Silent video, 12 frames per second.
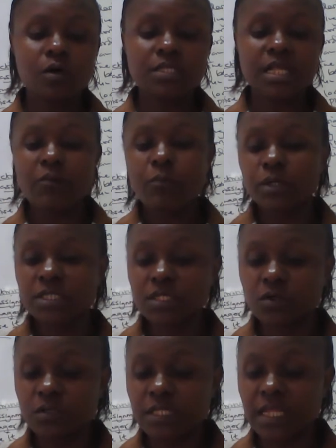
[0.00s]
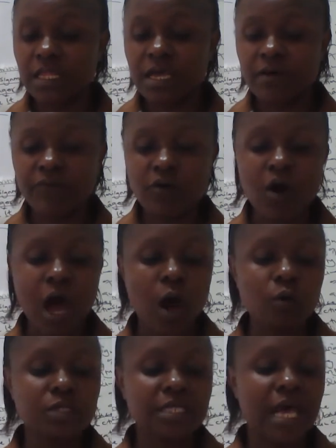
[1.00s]
staff positions are therefore
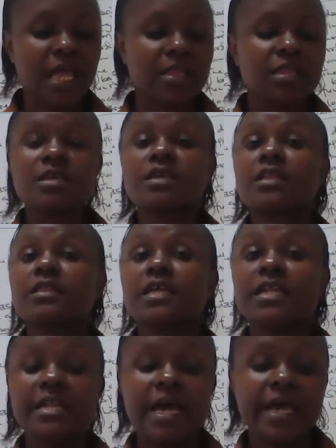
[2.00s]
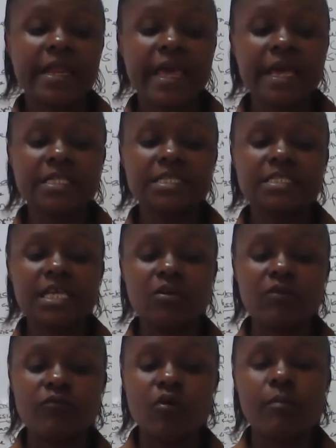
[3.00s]
outside the direct
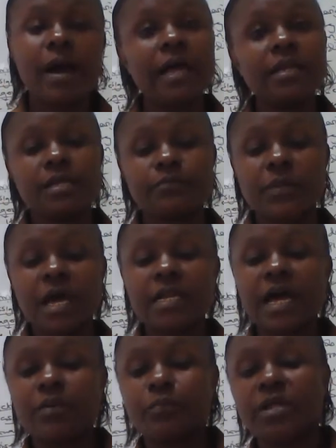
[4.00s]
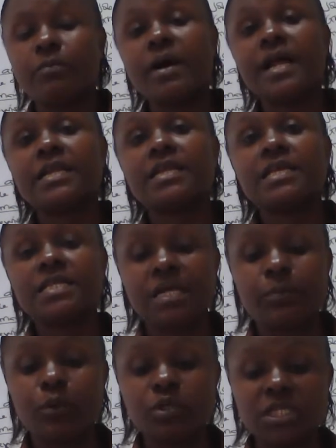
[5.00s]
chain of command and are primarily
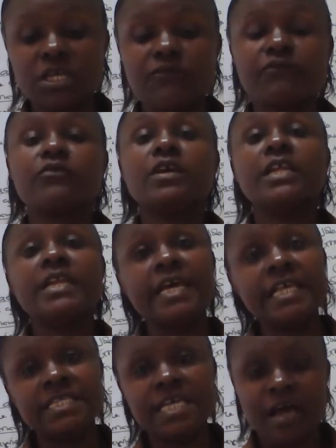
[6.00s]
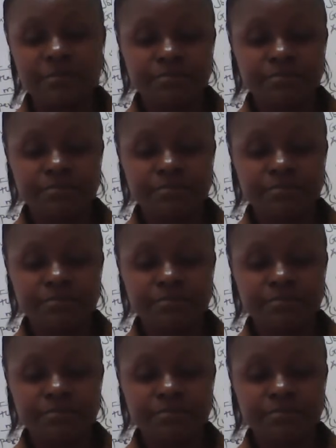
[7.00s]
supportive in nature.